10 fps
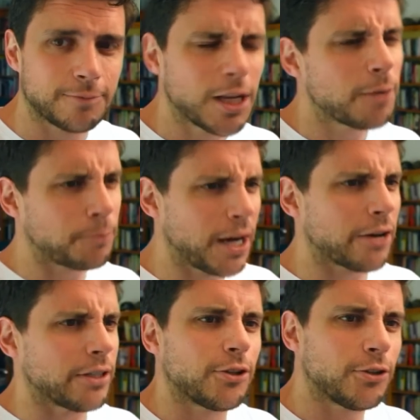
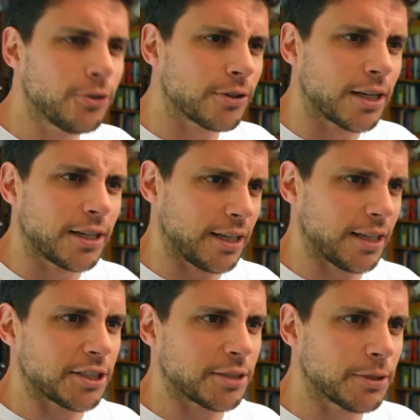Byron, you're an
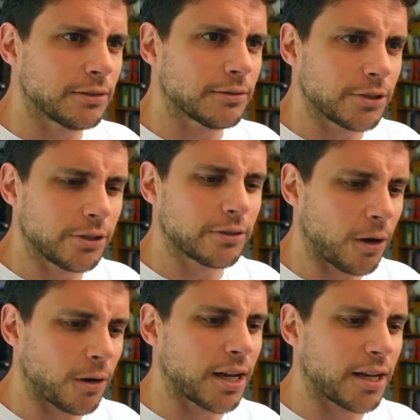Englishman, you're a
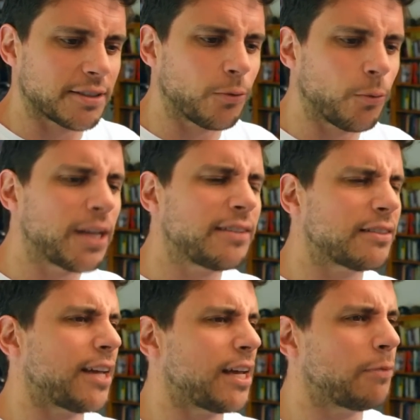colonizer. What is the
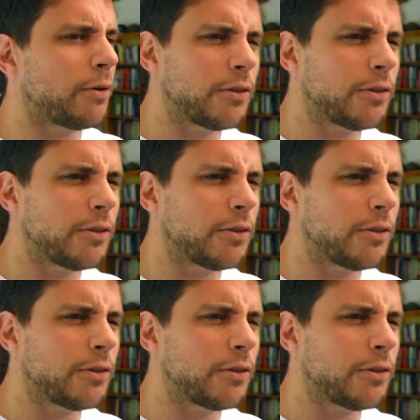name of this